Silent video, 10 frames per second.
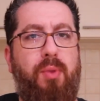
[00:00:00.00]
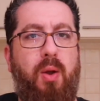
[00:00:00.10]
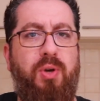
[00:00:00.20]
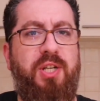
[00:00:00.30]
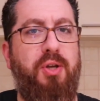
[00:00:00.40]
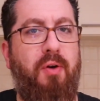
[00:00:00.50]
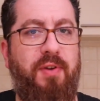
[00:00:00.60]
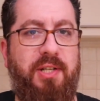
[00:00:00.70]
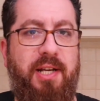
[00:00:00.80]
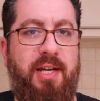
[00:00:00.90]
which is
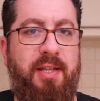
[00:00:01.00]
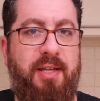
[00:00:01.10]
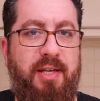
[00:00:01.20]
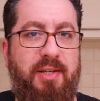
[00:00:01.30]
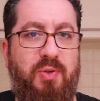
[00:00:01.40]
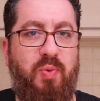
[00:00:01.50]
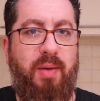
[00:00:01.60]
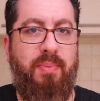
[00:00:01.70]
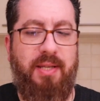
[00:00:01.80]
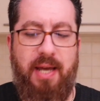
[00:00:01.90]
obviously the
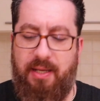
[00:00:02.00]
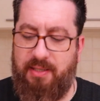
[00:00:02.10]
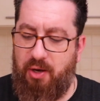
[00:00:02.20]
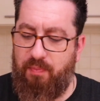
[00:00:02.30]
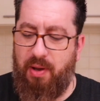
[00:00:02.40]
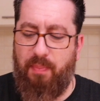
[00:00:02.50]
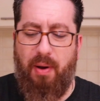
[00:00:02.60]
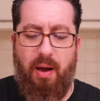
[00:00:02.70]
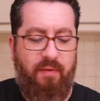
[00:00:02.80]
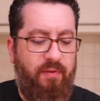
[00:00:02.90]
sweet potato. But
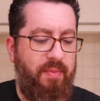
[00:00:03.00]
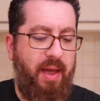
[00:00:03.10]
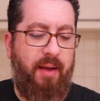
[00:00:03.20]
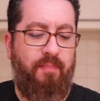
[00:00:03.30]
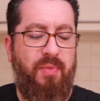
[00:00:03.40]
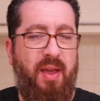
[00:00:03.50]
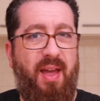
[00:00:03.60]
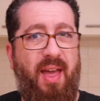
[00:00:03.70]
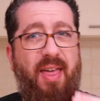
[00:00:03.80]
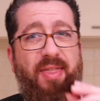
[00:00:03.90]
apart from that,
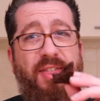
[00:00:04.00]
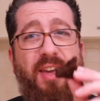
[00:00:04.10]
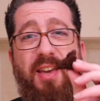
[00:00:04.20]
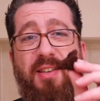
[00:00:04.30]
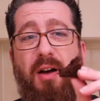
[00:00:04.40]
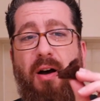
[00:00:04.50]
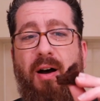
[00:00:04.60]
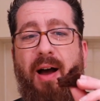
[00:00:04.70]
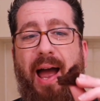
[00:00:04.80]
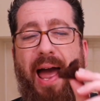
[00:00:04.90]
these
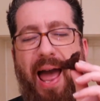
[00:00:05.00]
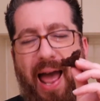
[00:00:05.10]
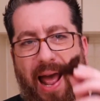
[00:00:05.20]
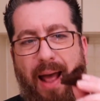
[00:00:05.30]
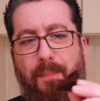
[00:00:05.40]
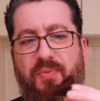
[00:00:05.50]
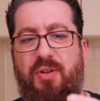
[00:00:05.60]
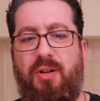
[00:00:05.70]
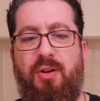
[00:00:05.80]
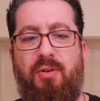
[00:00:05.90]
are
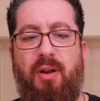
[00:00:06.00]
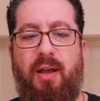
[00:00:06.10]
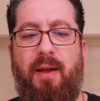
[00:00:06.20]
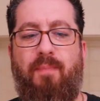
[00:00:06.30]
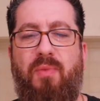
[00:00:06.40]
absolutely